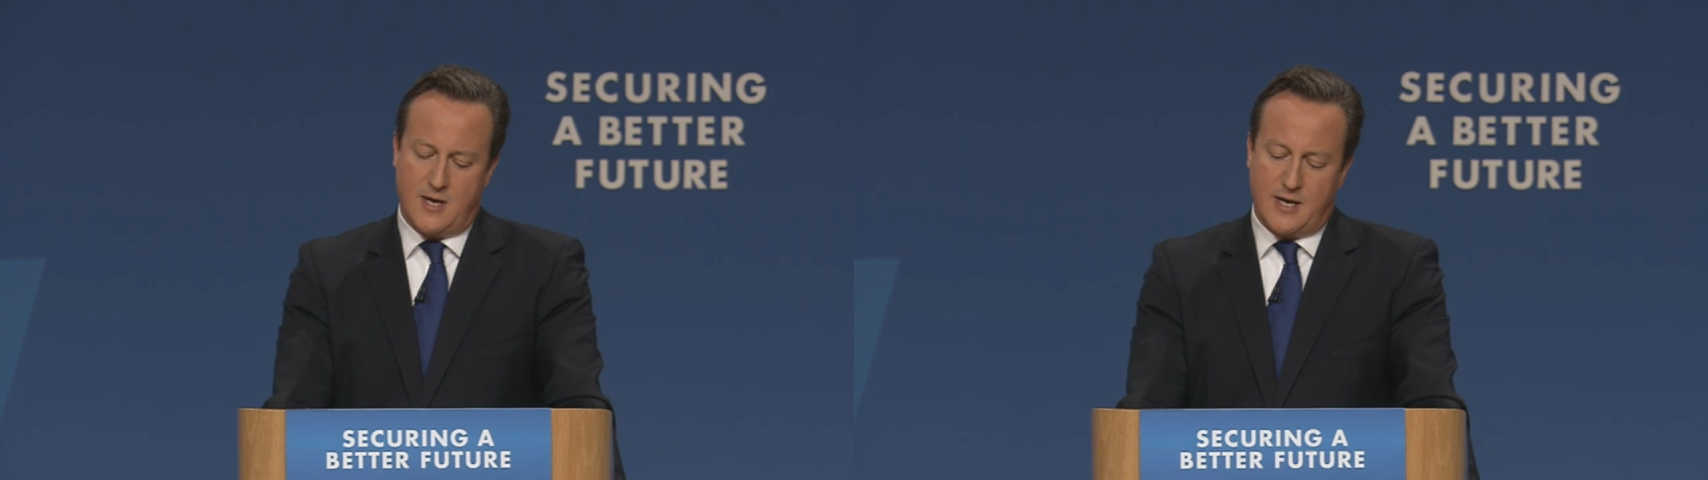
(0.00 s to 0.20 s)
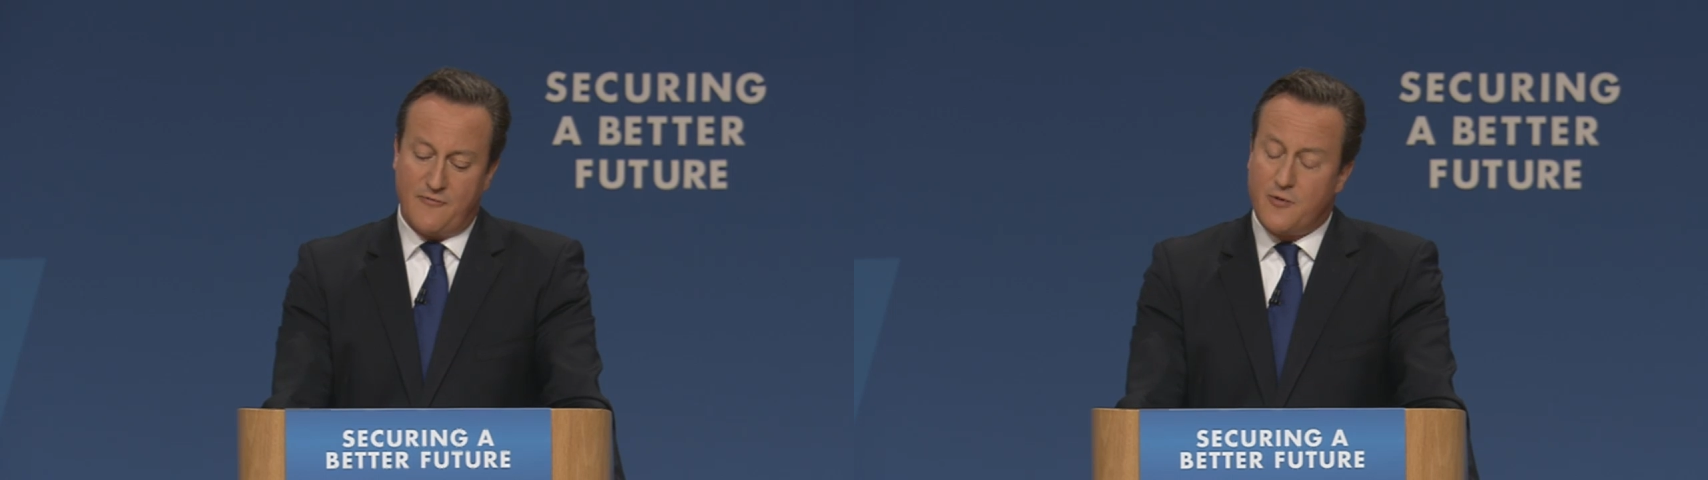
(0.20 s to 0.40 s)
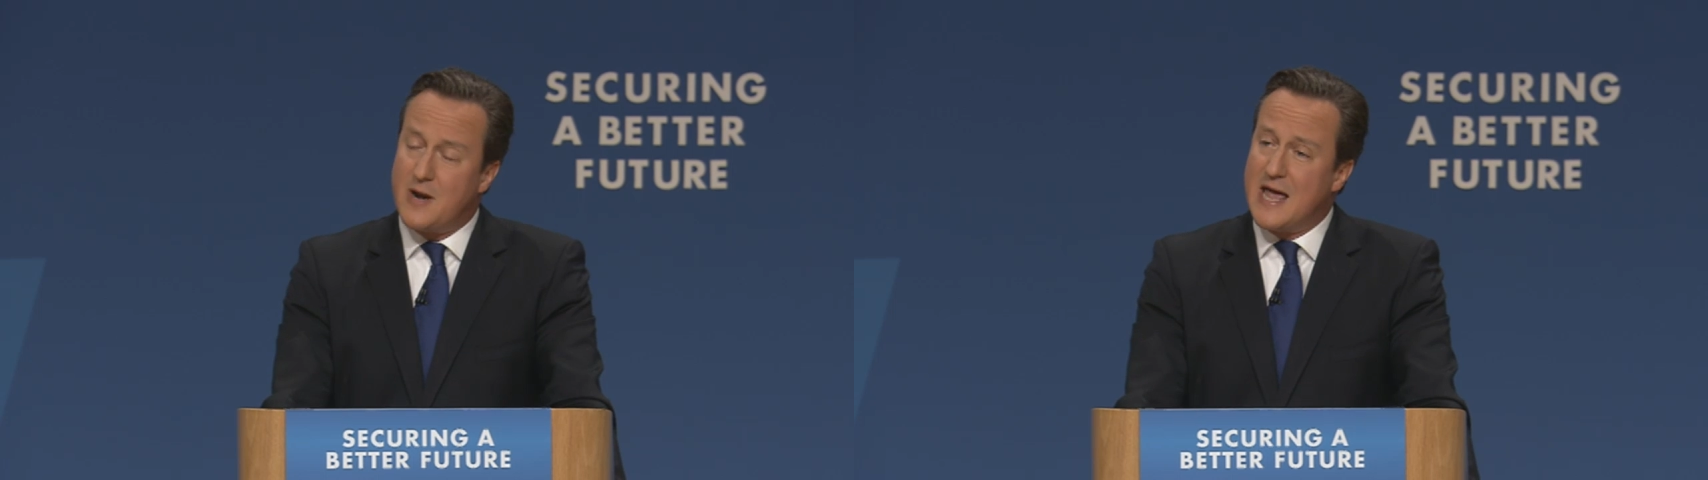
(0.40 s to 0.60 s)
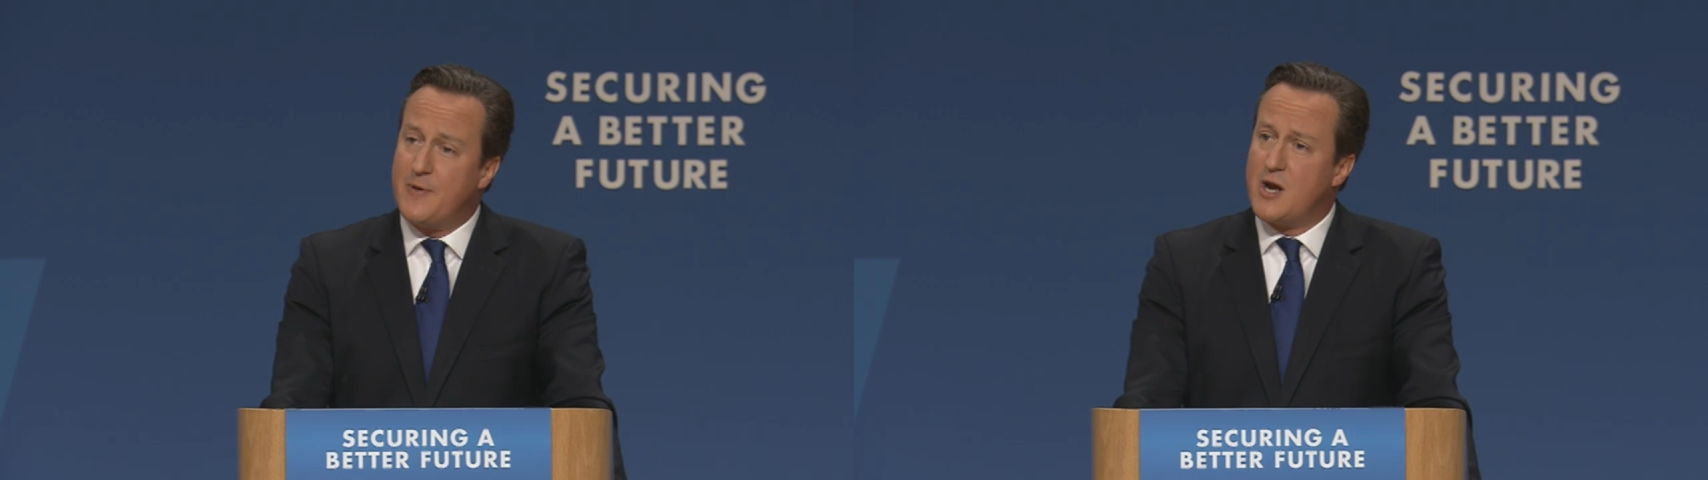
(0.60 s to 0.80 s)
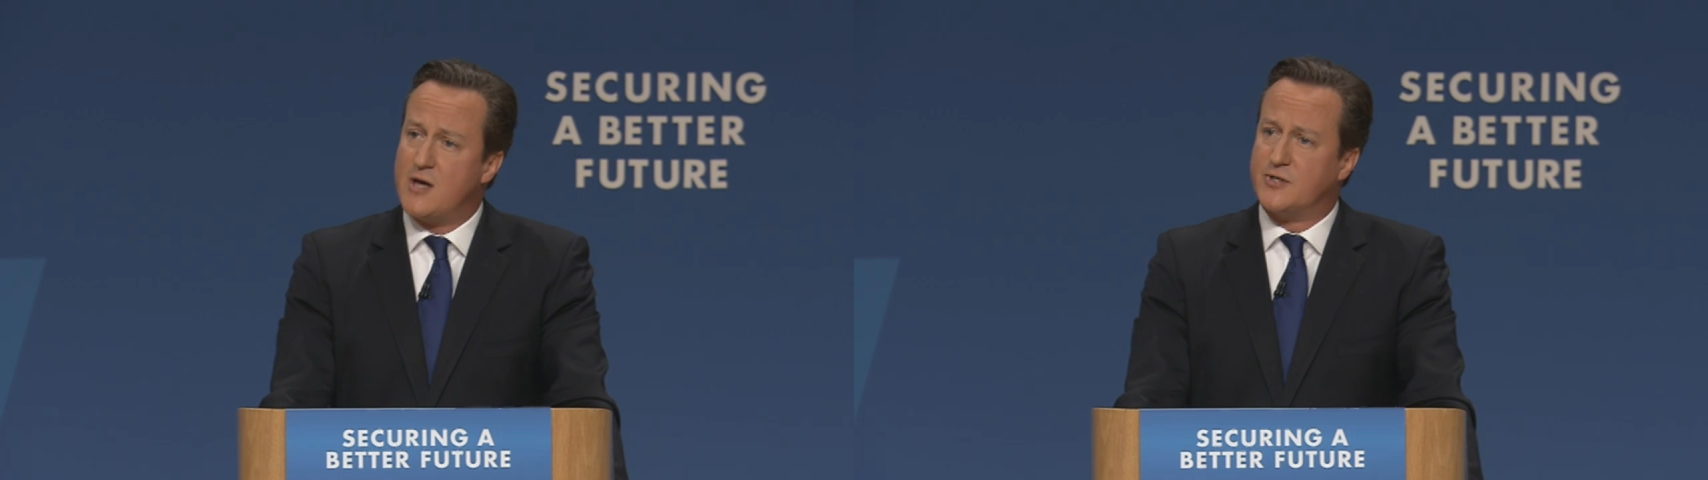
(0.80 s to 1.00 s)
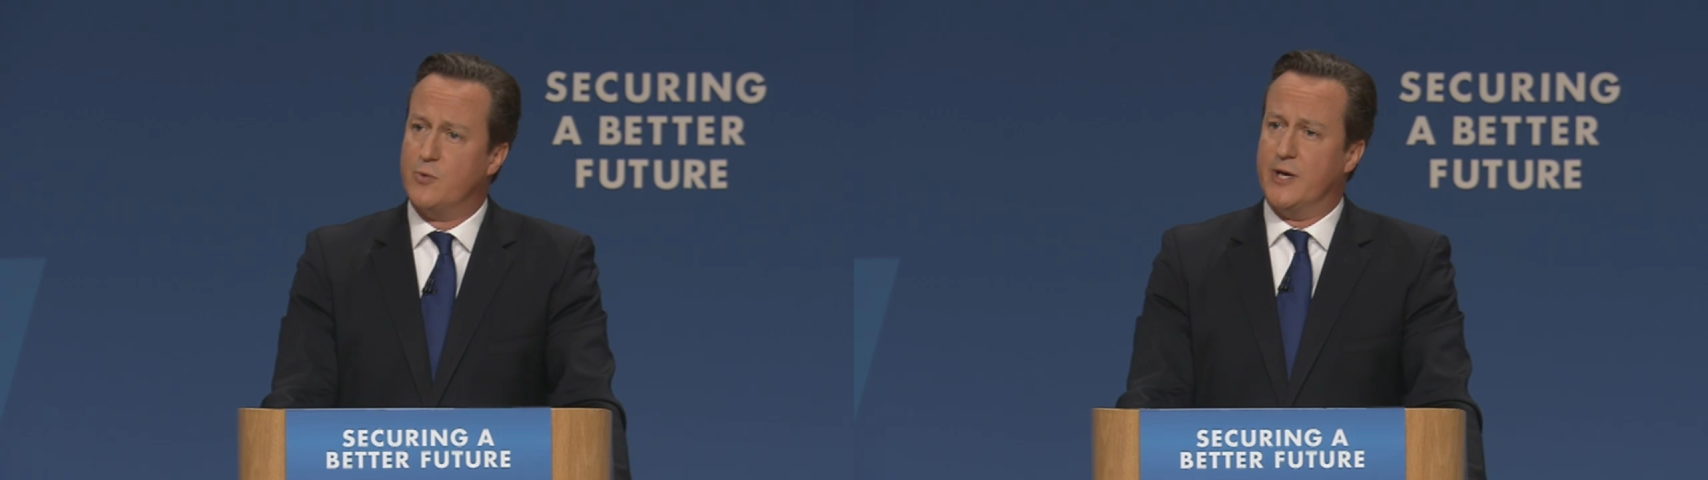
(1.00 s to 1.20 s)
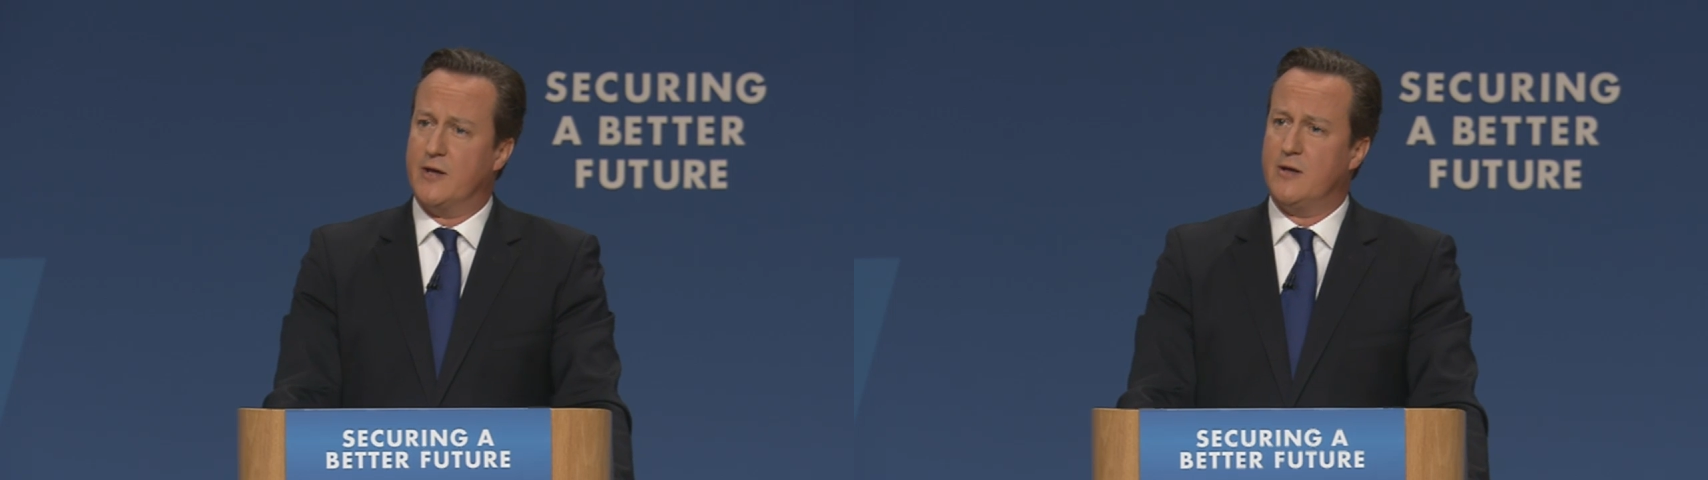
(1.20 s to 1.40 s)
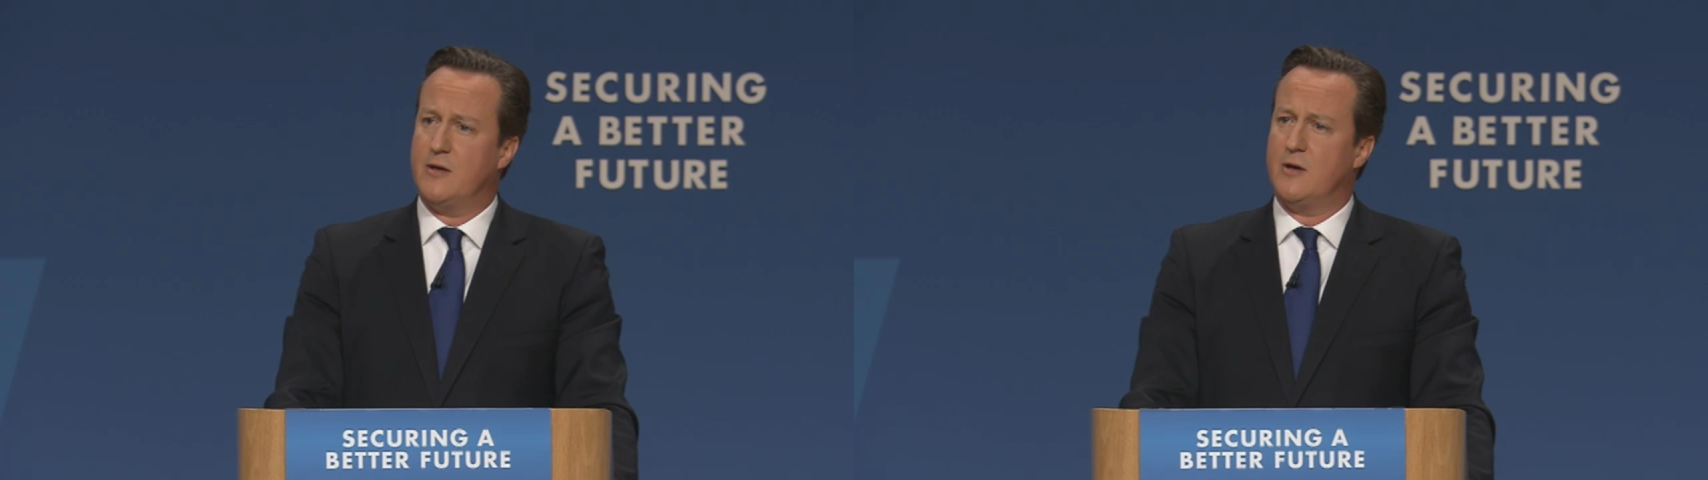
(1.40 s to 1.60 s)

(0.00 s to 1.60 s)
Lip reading: Now, from Labour last week,